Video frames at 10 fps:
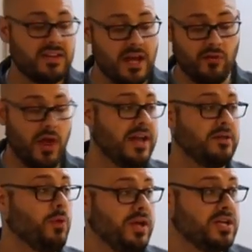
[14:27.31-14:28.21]
The devil had to
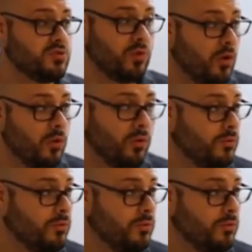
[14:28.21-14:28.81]
play his role.